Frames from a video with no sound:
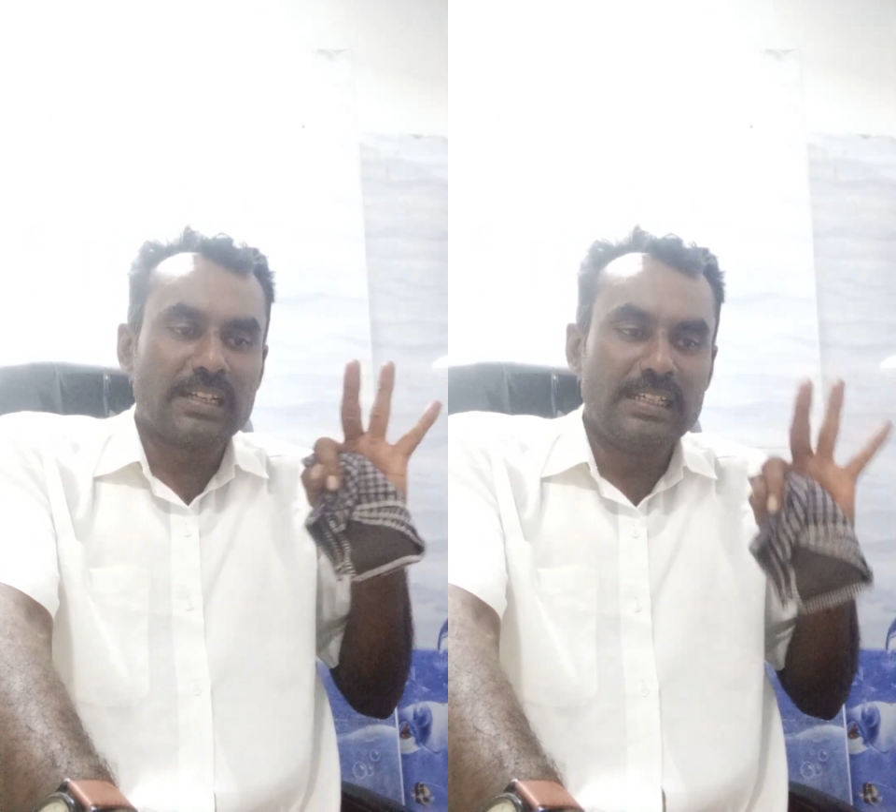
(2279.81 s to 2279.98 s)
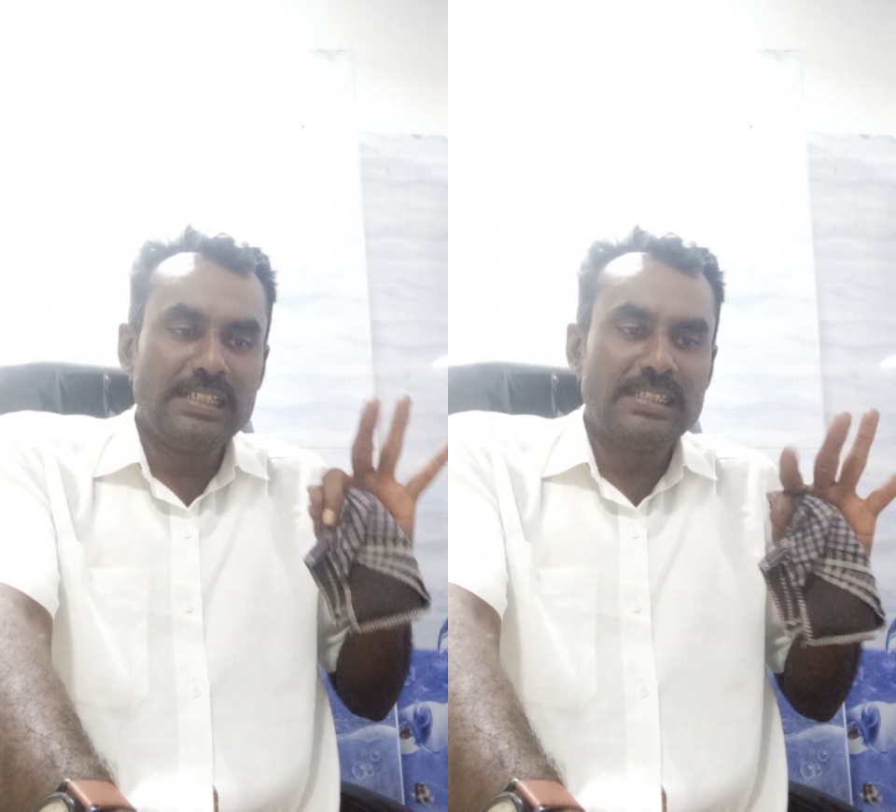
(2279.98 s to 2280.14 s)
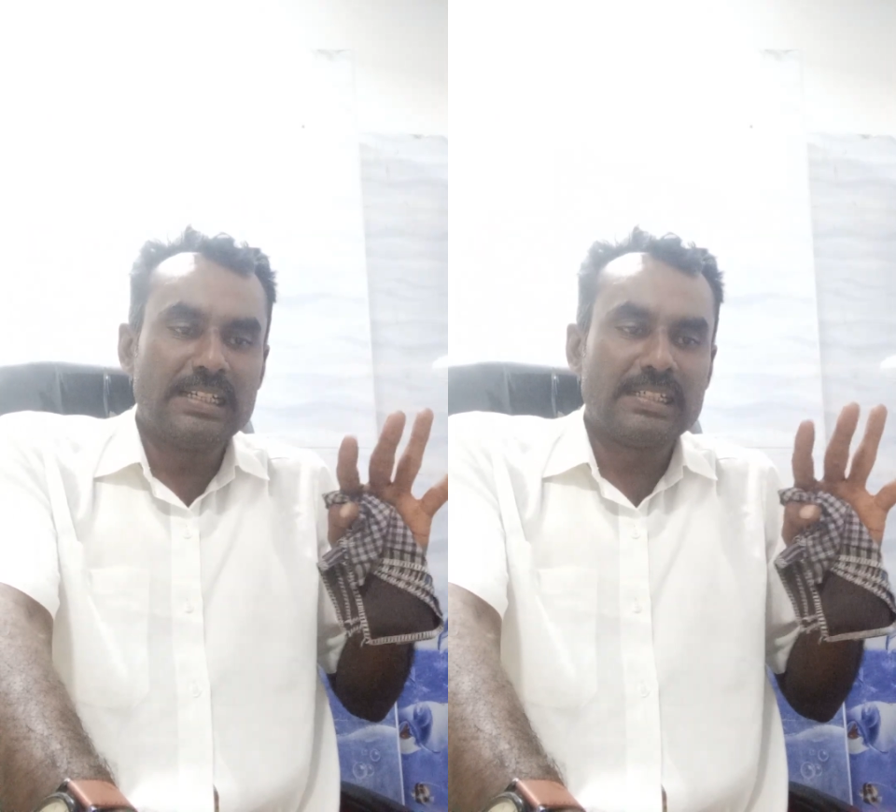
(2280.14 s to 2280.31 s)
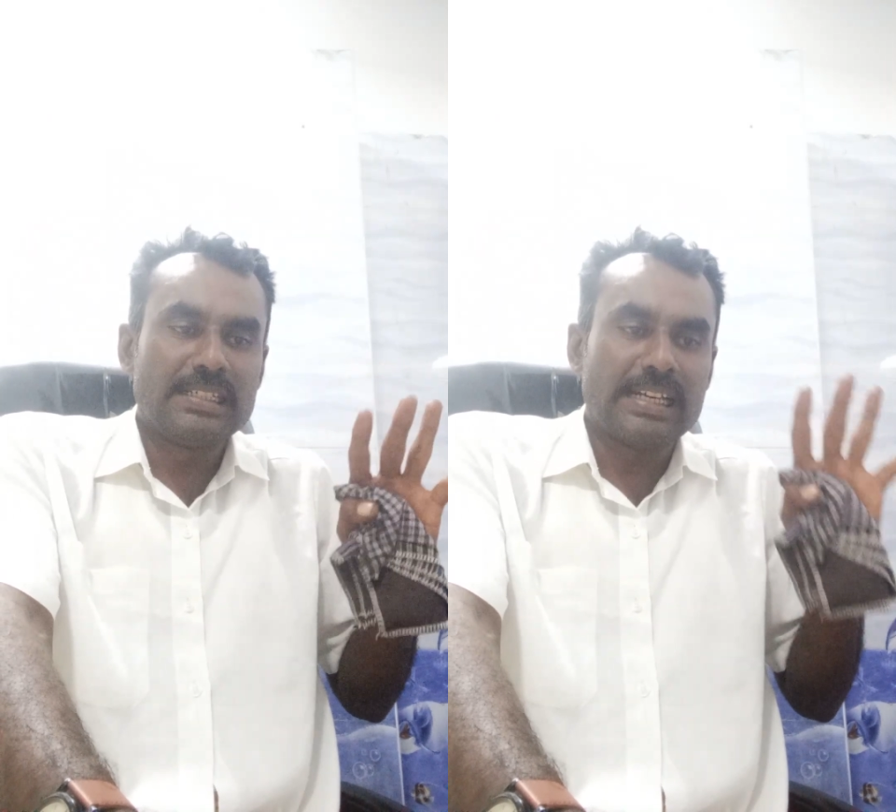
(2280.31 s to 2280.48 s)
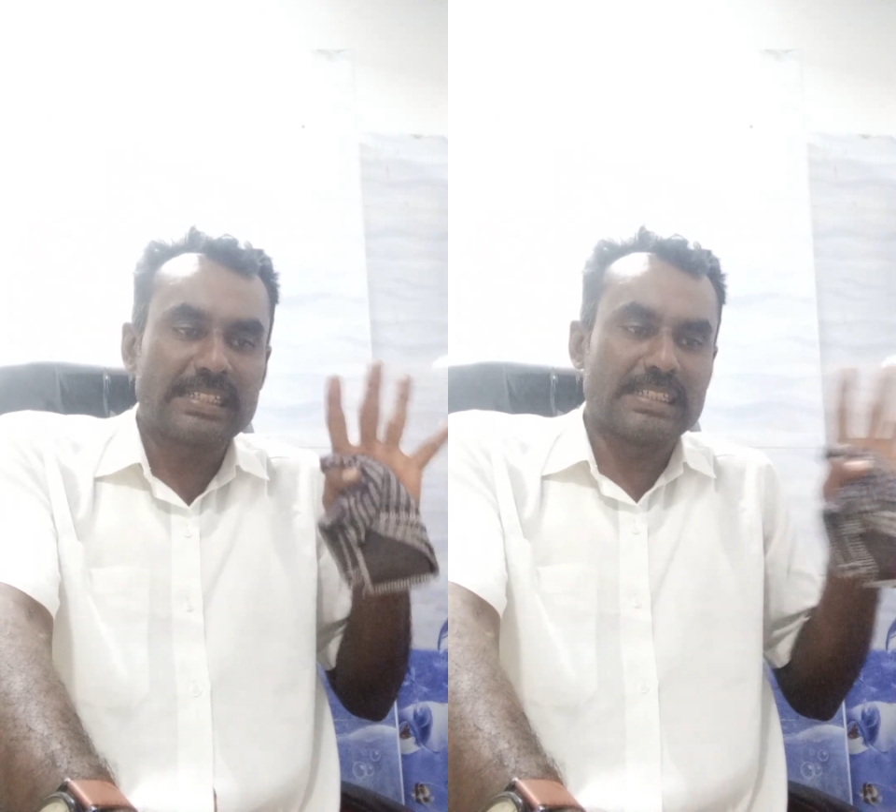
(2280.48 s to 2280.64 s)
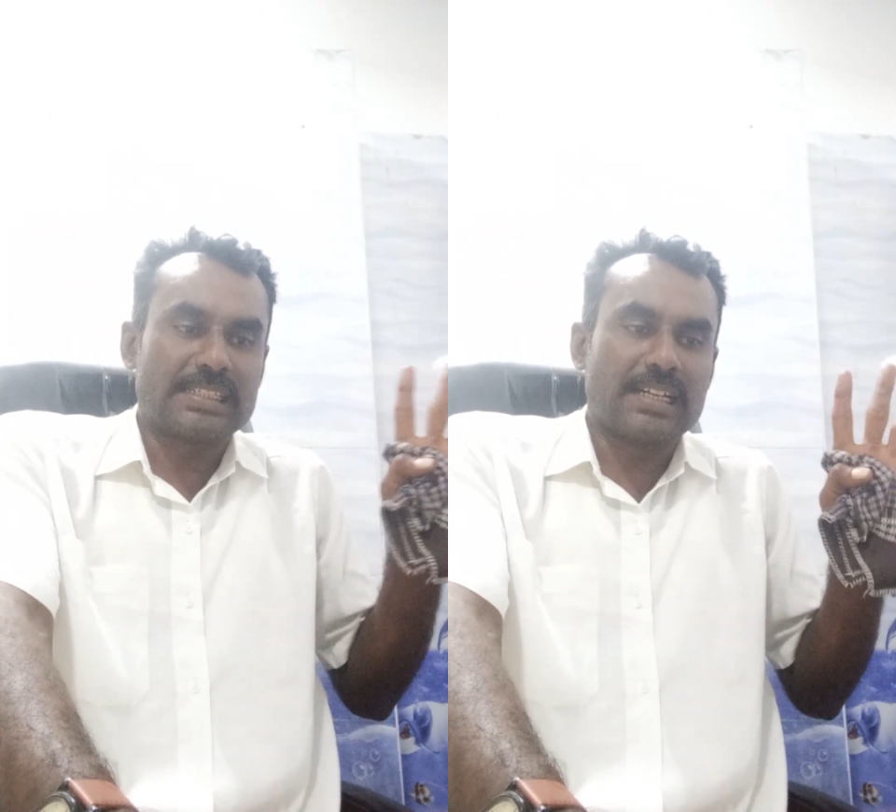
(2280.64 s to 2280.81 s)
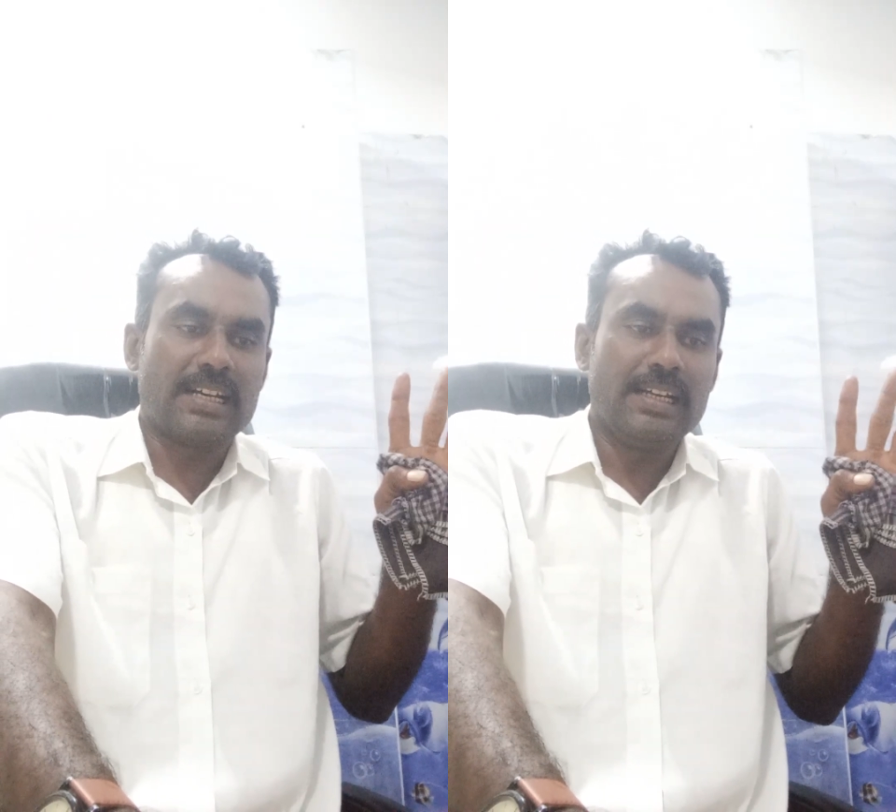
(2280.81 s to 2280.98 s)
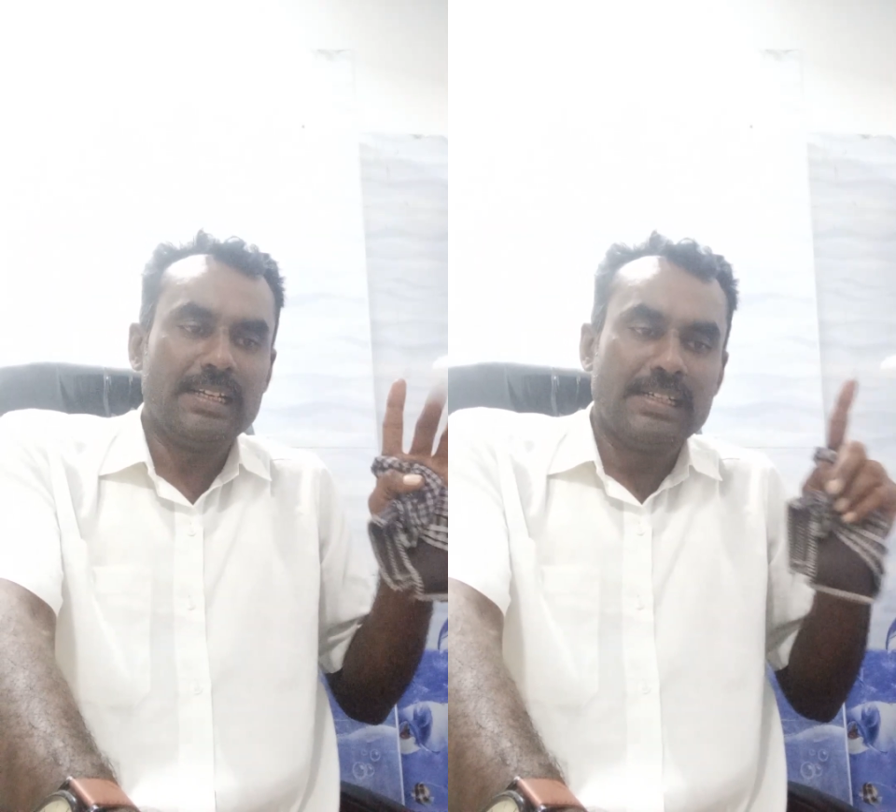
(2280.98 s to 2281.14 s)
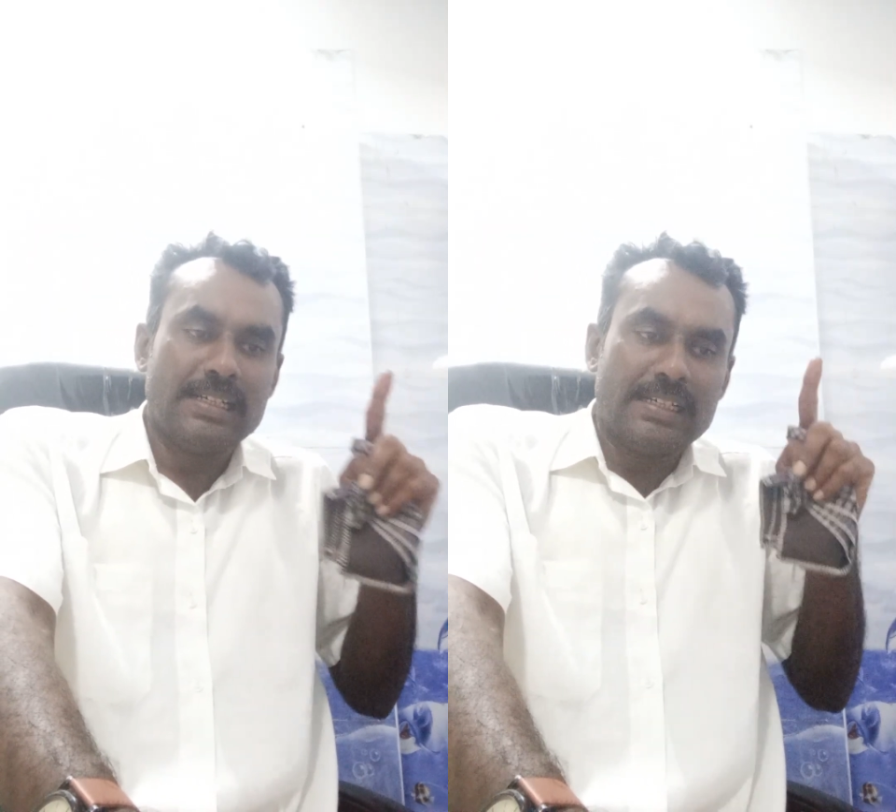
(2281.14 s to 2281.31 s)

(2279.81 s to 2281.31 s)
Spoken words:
religion, etc.